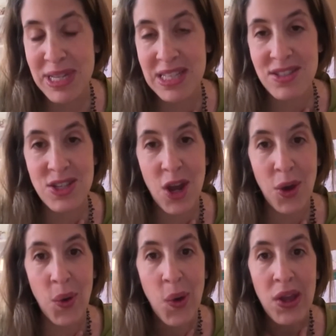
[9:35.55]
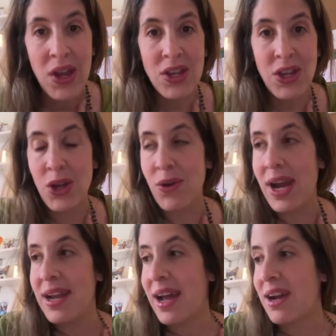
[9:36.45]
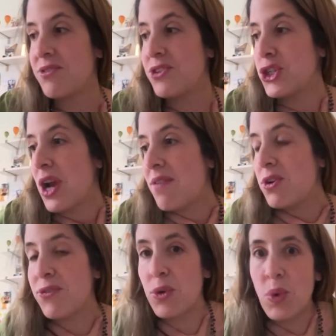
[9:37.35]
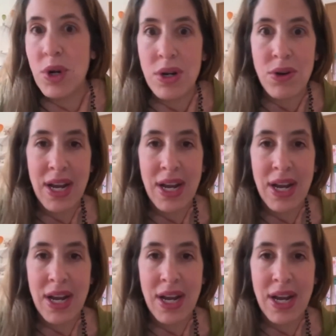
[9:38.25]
And so, you know, I'd have to travel for work,